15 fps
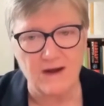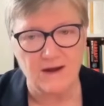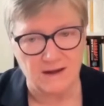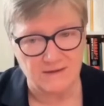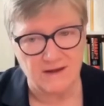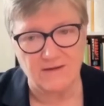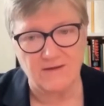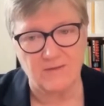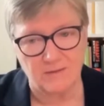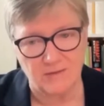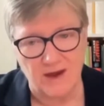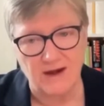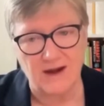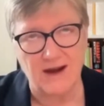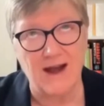
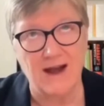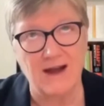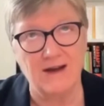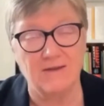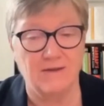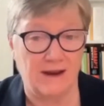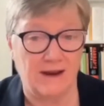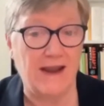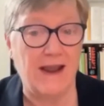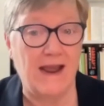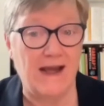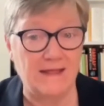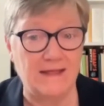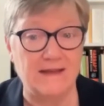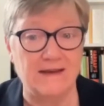That kind of
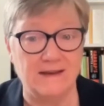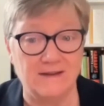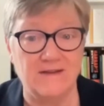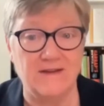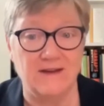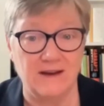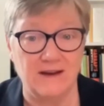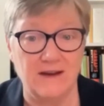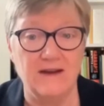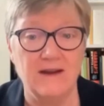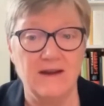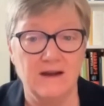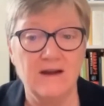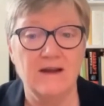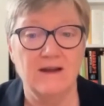Catholicity
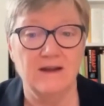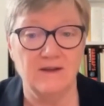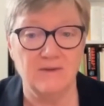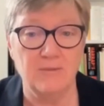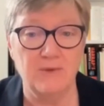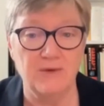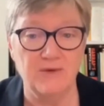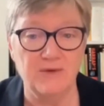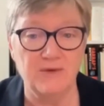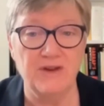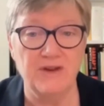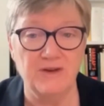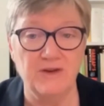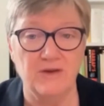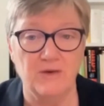is built
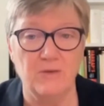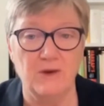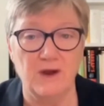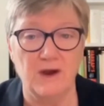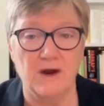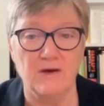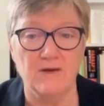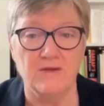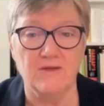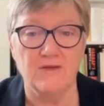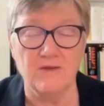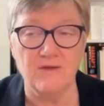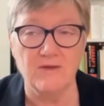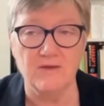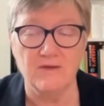into who we are as
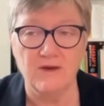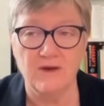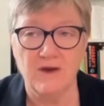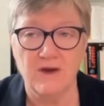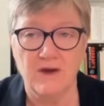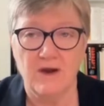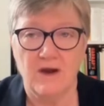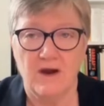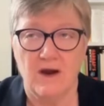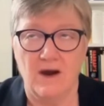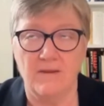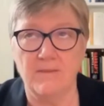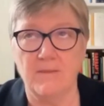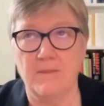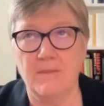church.
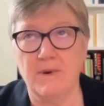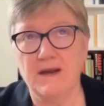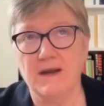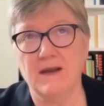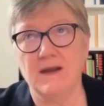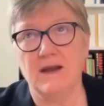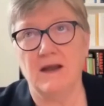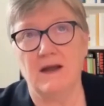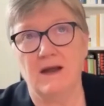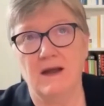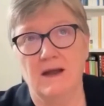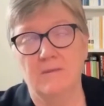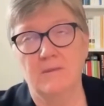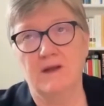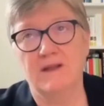
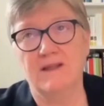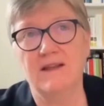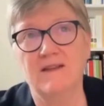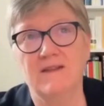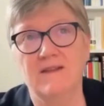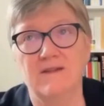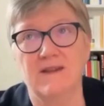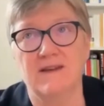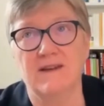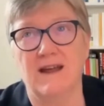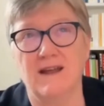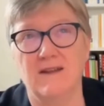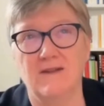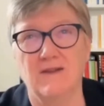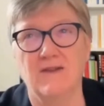But these are the
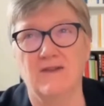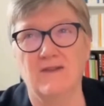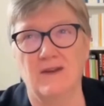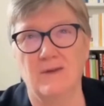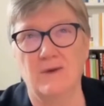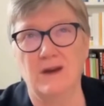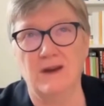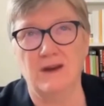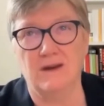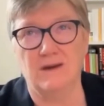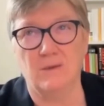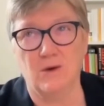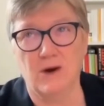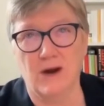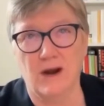tensions that we need to
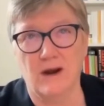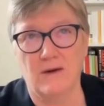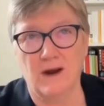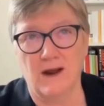work out.